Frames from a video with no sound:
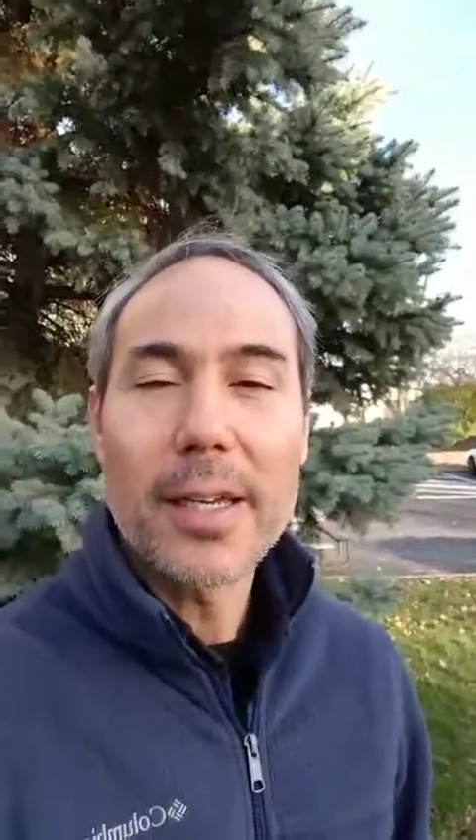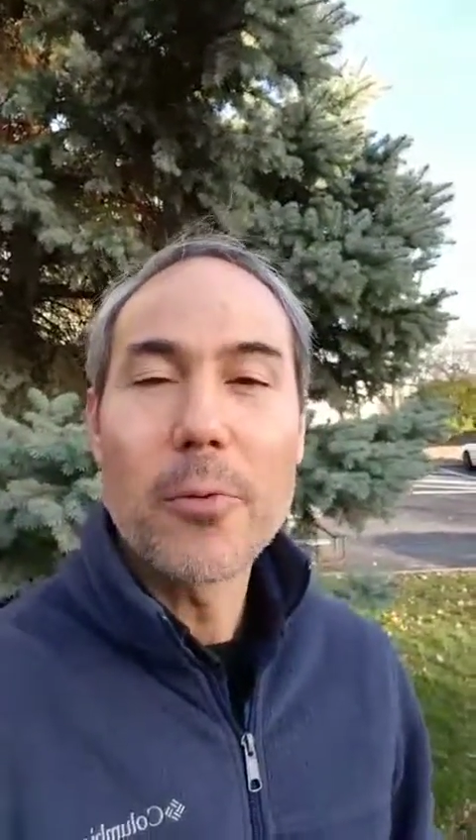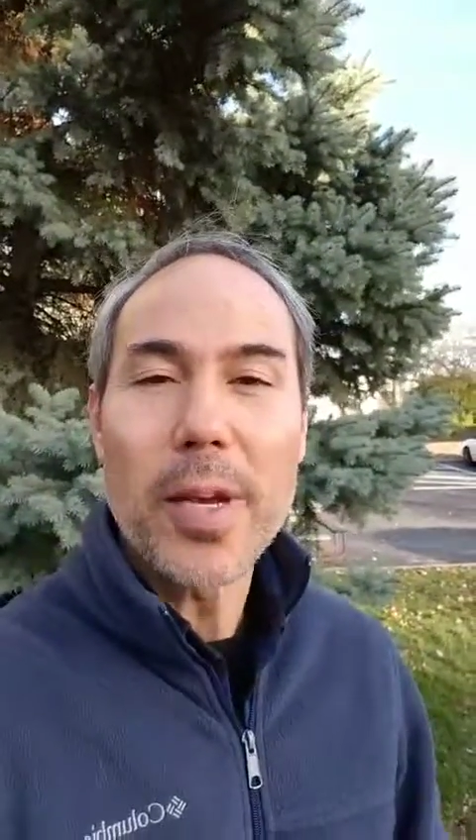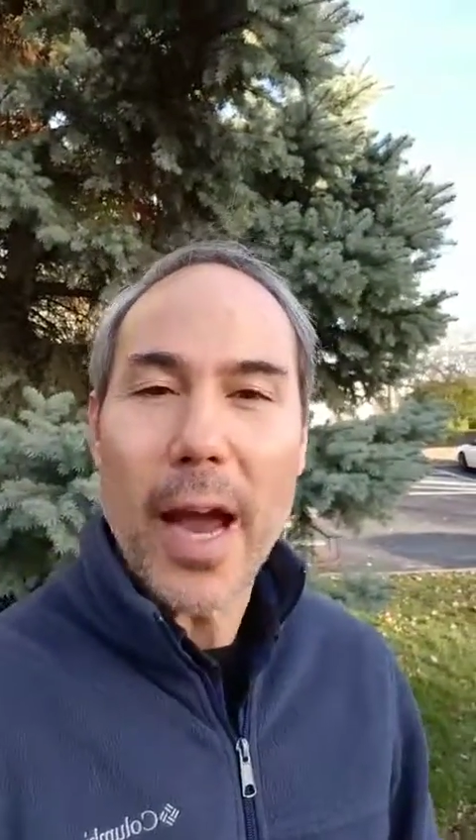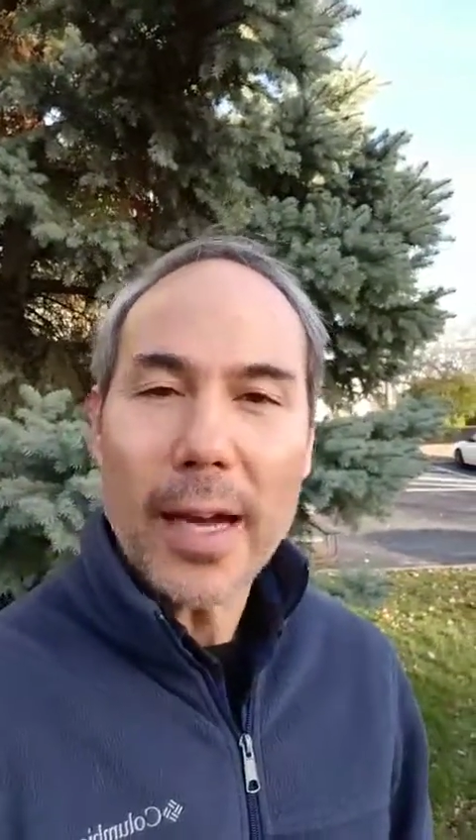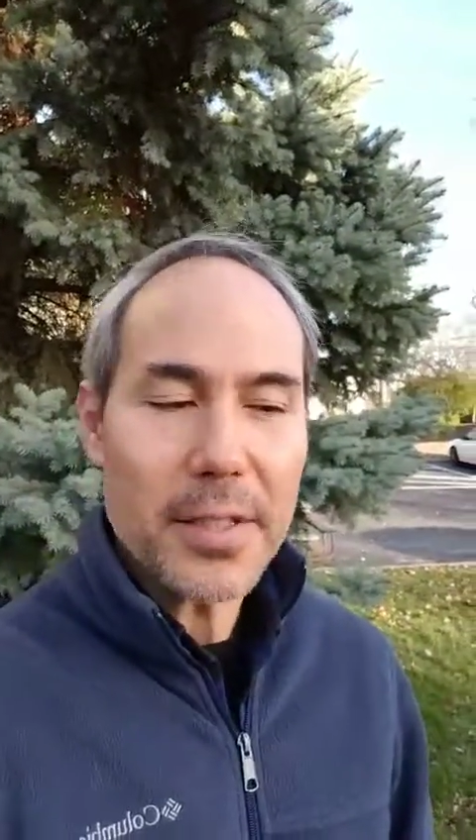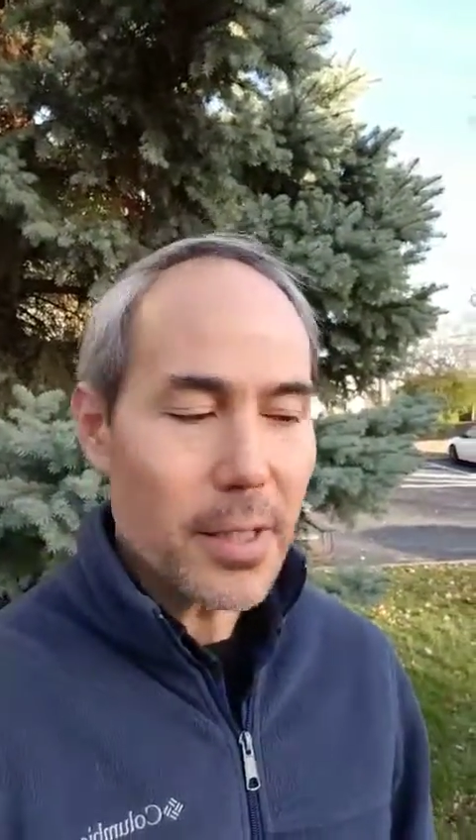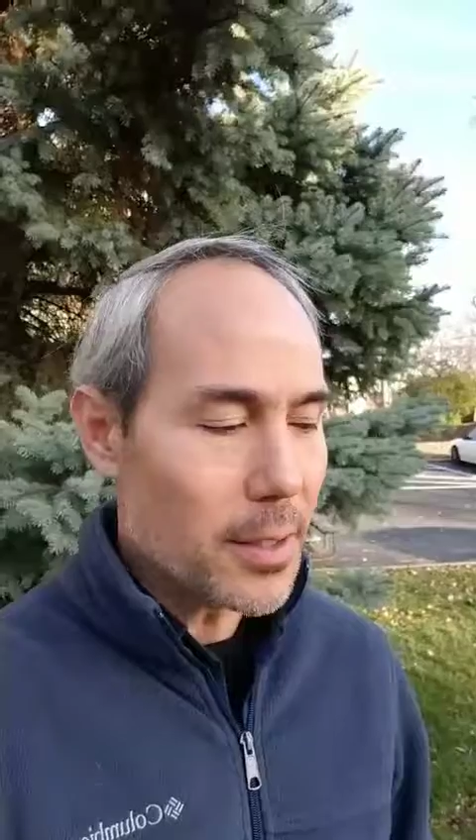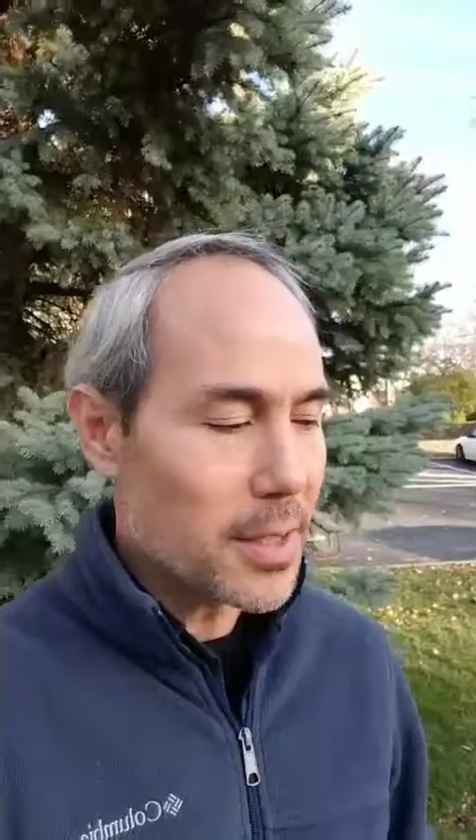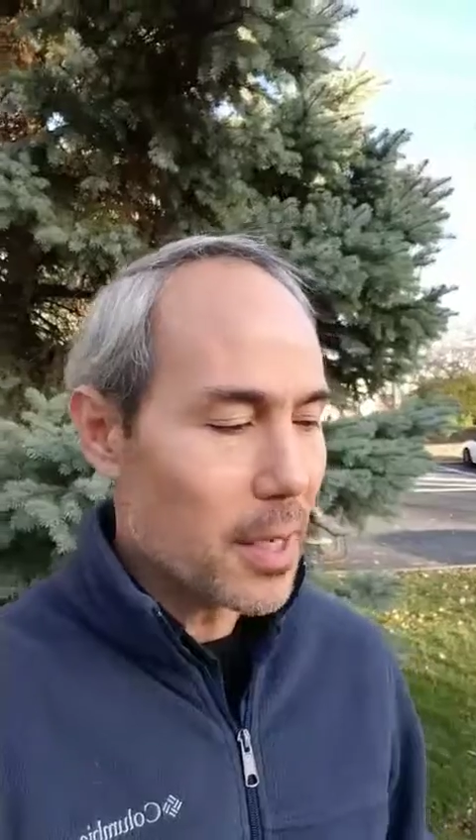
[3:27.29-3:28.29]
can we
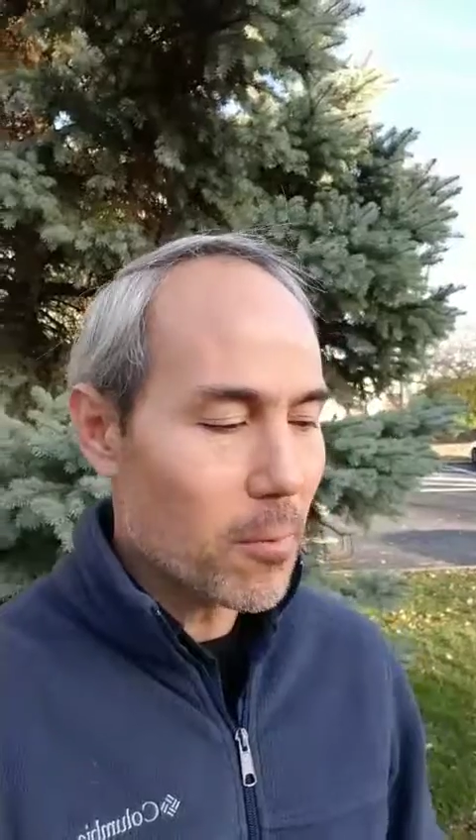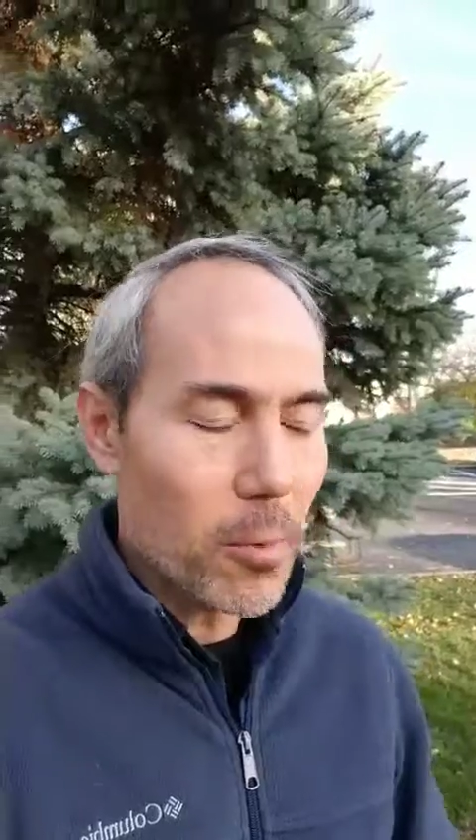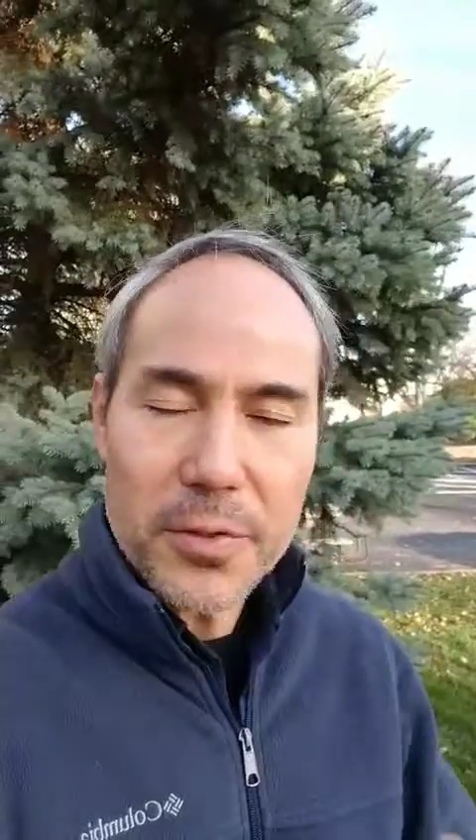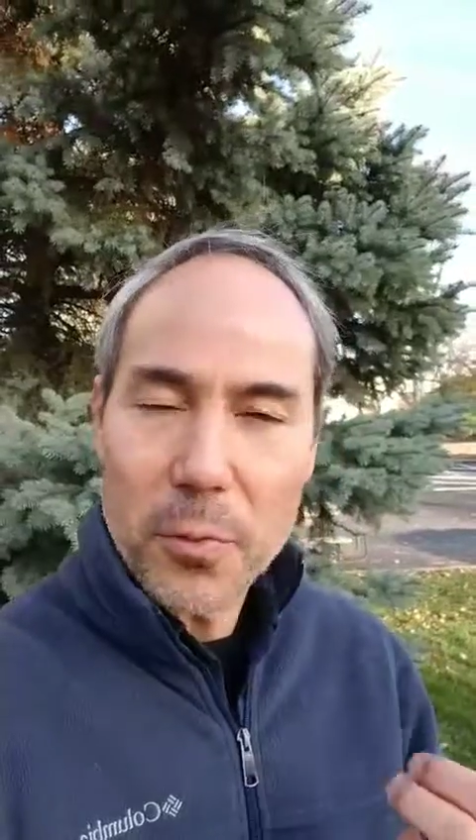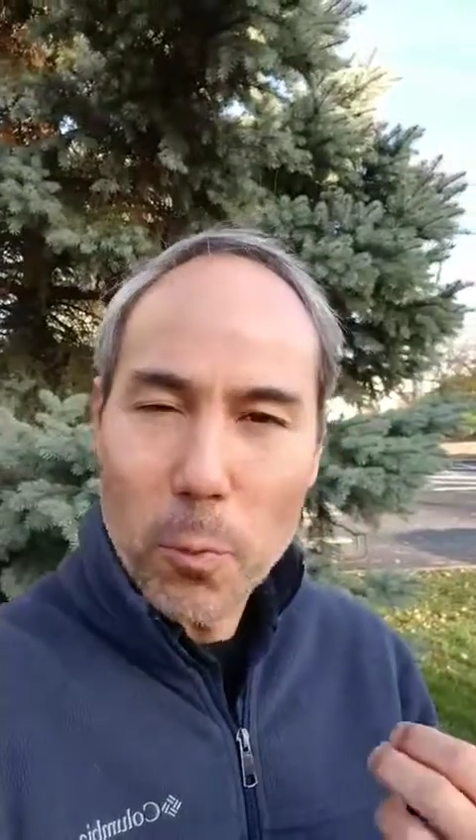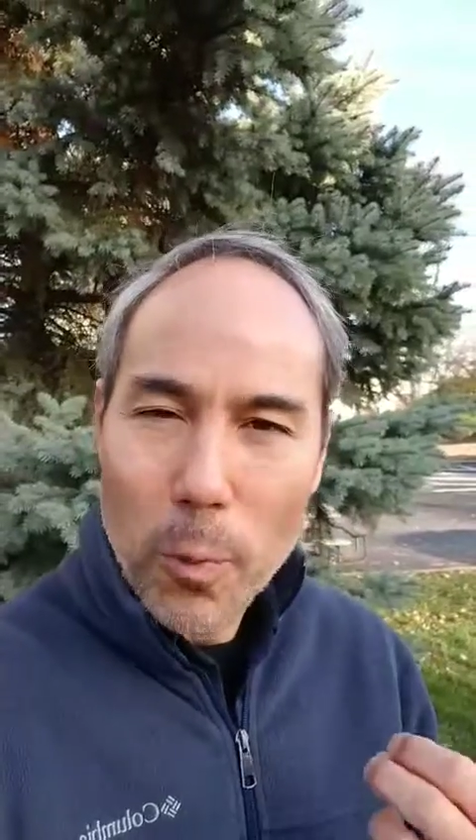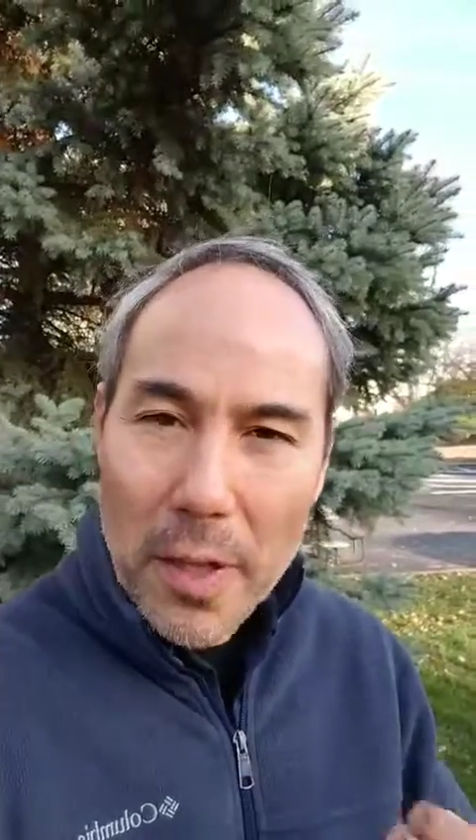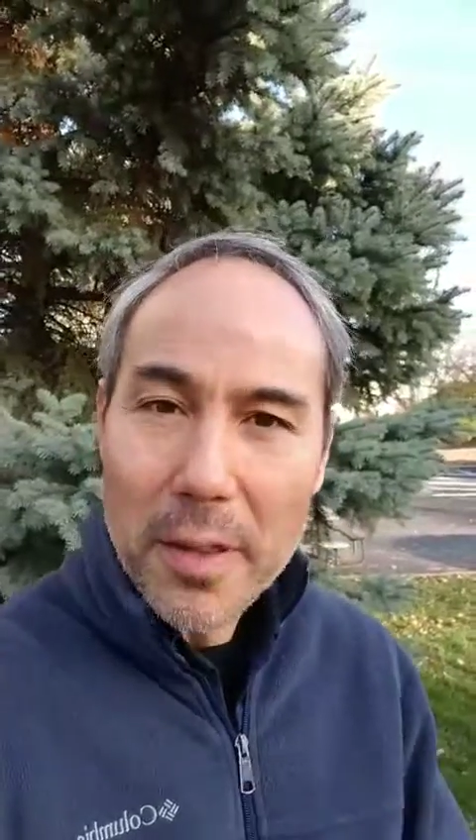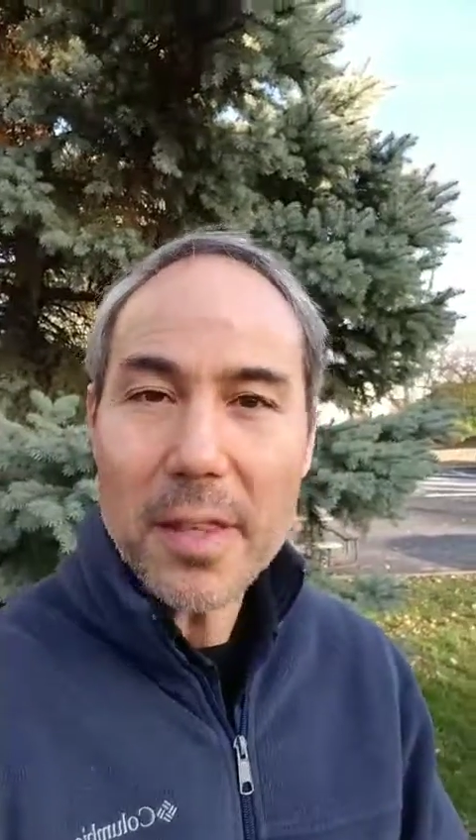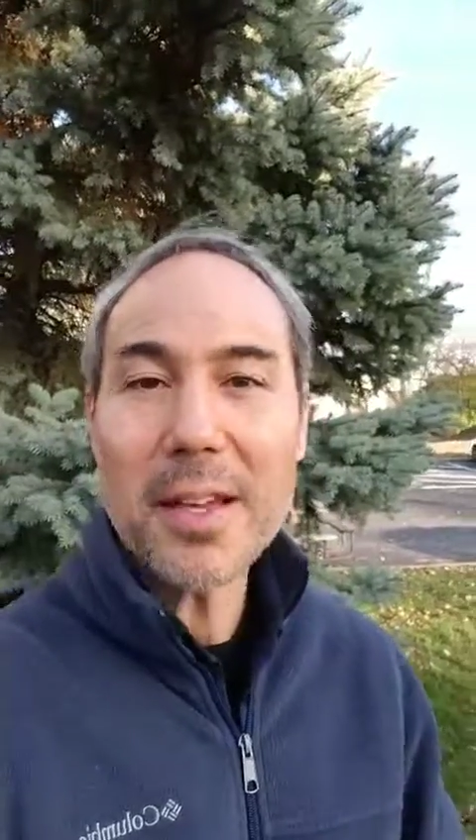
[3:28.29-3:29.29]
ask ourselves, what's
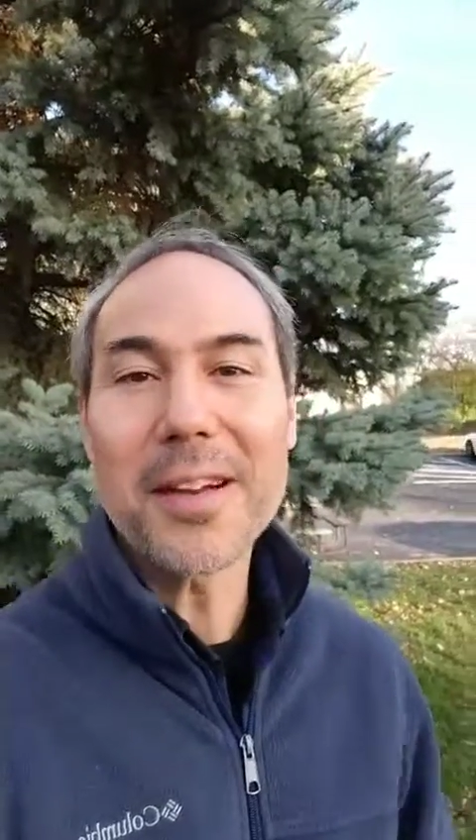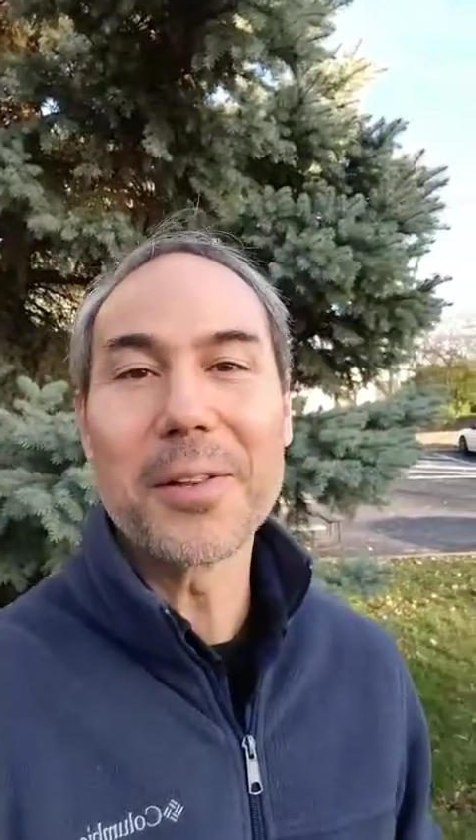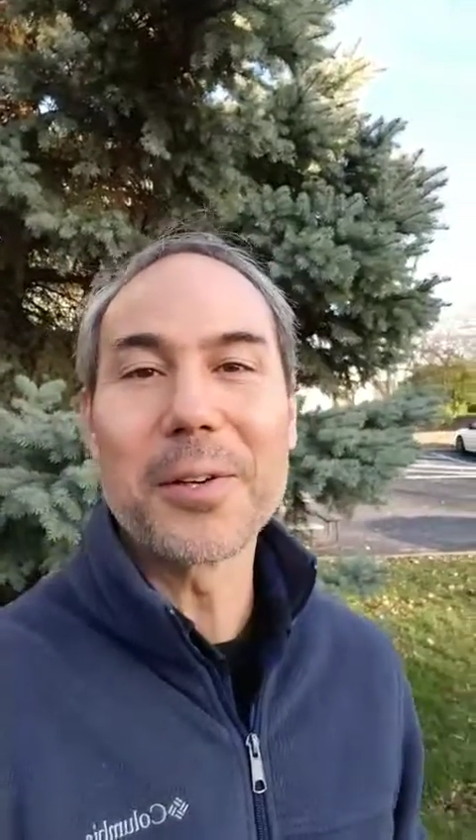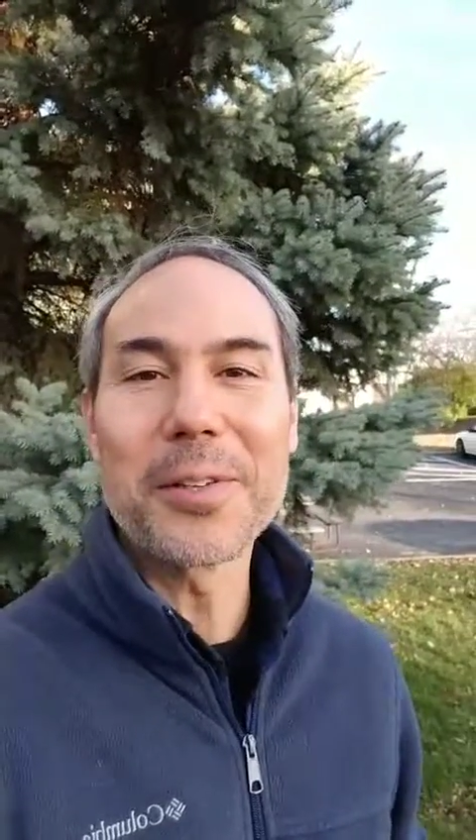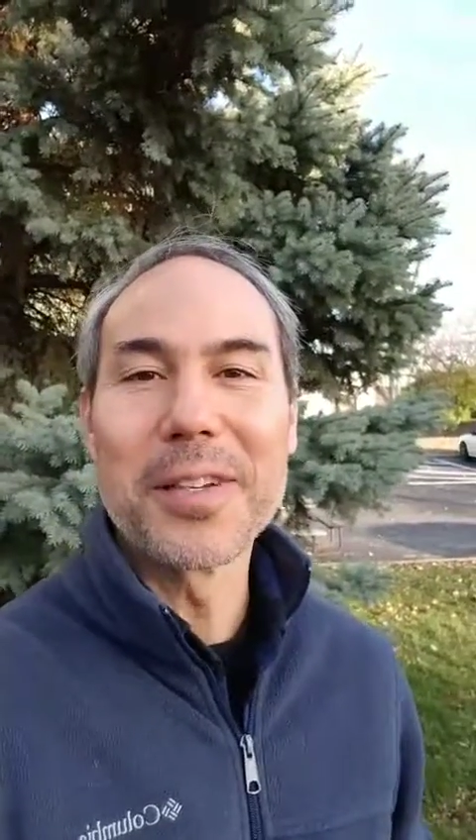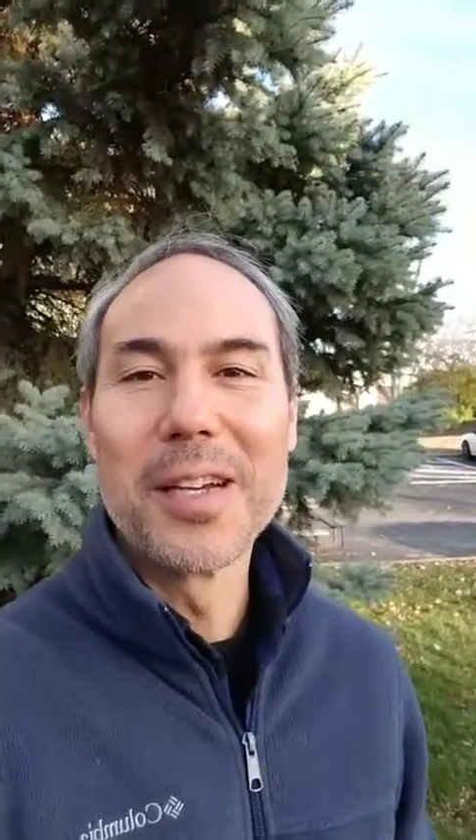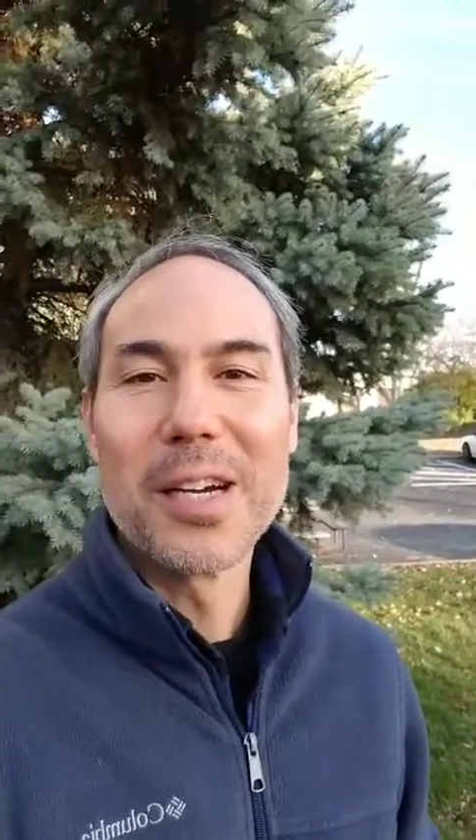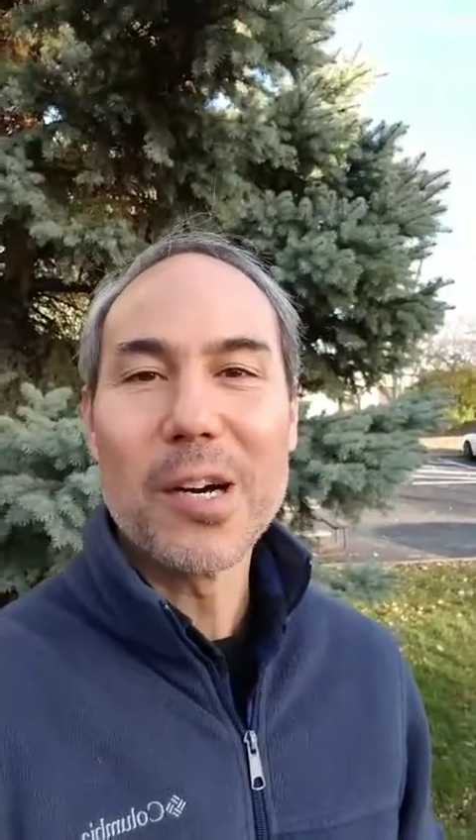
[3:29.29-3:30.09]
one thing I learned,